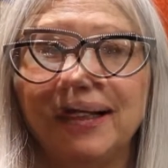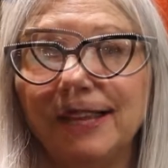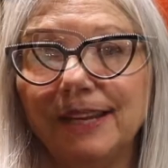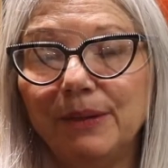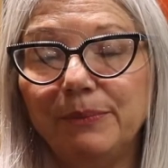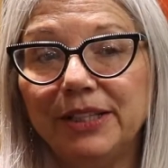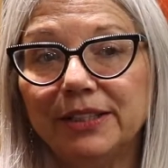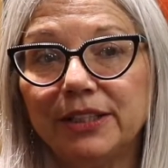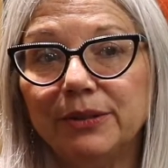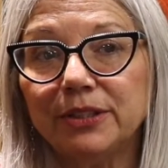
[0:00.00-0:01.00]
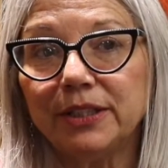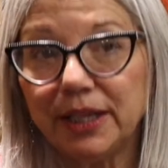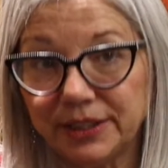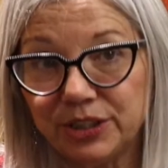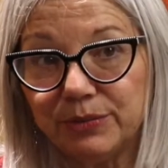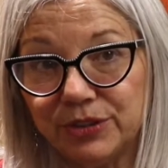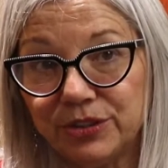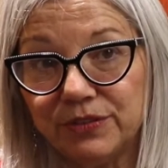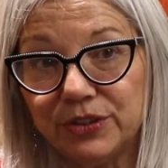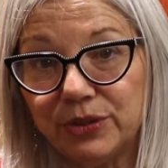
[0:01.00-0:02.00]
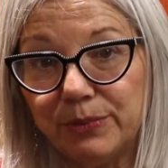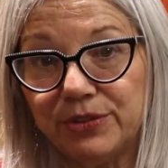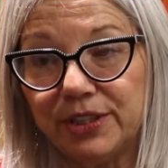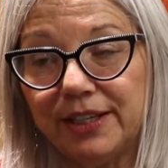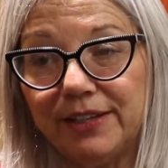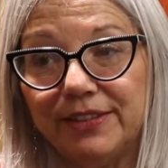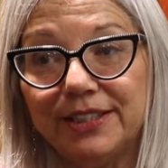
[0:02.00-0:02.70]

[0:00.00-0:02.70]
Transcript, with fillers: and I'll be a customer service representative.